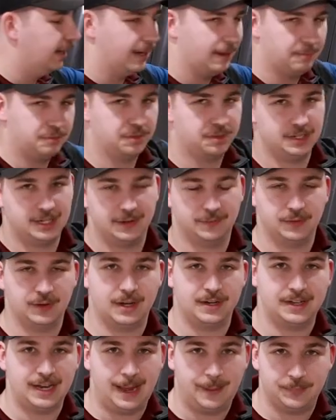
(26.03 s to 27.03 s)
It comes with the
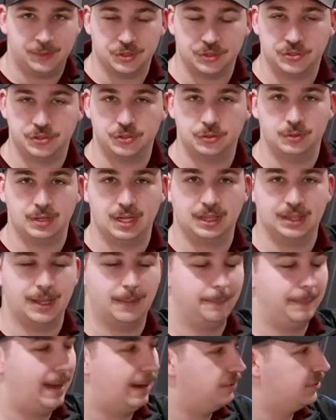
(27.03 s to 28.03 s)
different adapters to get
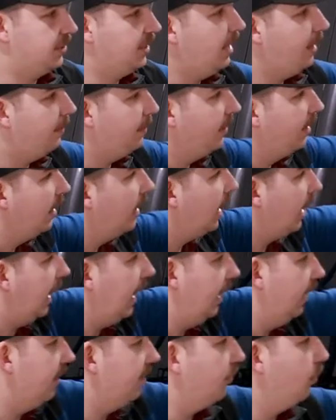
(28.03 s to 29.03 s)
them mounted up
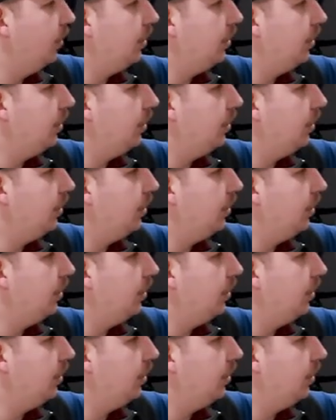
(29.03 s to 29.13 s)
and it's